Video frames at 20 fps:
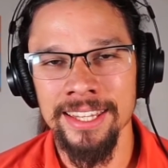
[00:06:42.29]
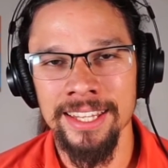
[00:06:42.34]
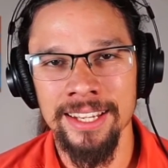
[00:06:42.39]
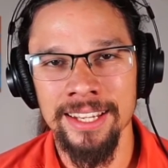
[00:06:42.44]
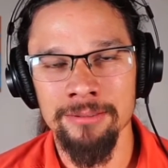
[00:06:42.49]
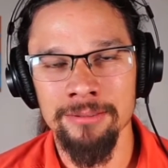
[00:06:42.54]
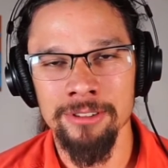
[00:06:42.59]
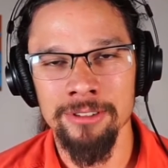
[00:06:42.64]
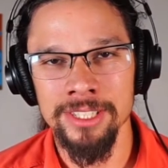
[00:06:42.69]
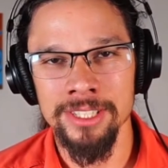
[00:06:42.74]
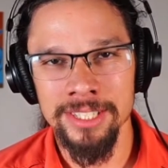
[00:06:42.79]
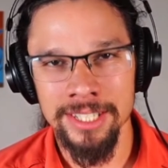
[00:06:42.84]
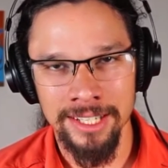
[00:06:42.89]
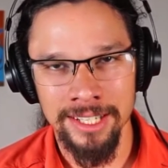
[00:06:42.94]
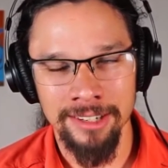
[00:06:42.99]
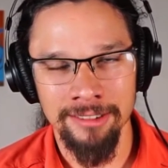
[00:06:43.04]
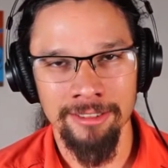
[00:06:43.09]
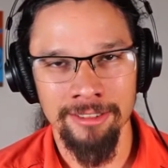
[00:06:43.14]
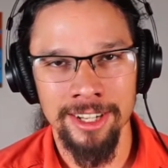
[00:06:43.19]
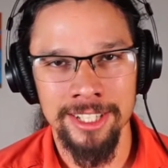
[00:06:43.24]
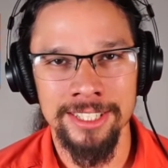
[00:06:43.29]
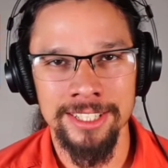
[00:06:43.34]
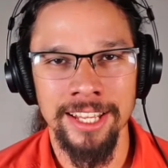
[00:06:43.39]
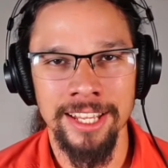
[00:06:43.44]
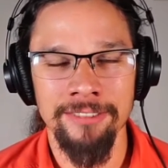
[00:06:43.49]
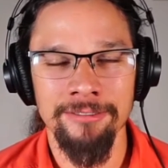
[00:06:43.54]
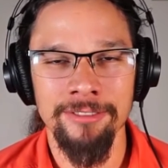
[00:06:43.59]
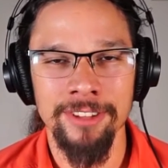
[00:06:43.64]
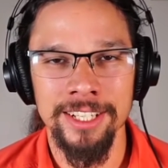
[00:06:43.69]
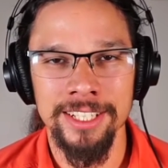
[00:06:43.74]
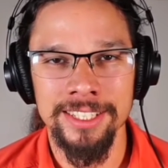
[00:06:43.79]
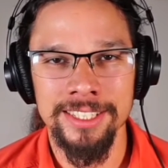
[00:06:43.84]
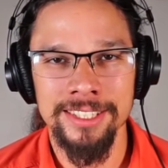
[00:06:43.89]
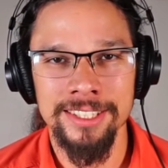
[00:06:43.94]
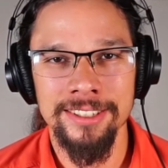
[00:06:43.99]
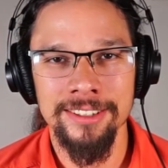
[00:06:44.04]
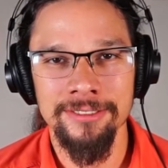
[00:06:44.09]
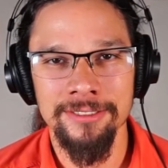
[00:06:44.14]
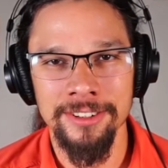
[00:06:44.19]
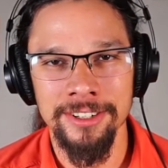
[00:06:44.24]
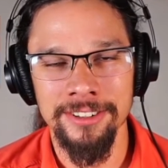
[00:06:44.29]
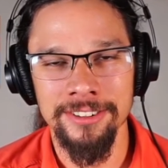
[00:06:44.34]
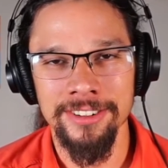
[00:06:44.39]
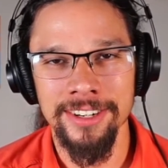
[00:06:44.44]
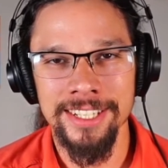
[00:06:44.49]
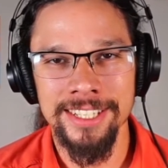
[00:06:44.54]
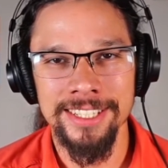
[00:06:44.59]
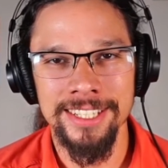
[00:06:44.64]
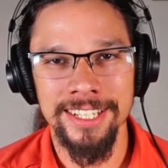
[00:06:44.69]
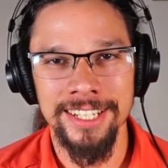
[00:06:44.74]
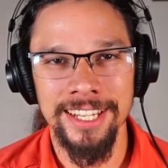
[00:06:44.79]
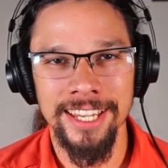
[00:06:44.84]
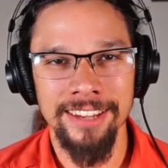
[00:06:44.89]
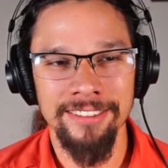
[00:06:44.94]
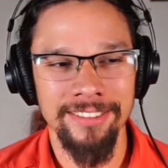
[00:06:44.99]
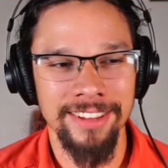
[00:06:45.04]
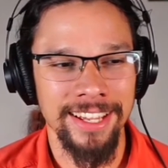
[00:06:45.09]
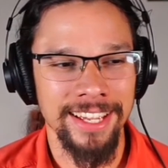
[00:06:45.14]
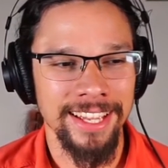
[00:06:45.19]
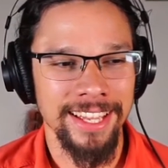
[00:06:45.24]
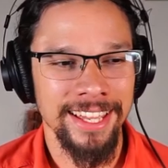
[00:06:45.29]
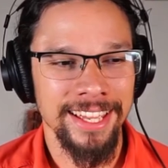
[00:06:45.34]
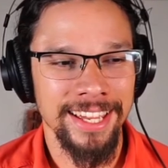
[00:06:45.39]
then we sit and watch Netflix for the rest of the evening.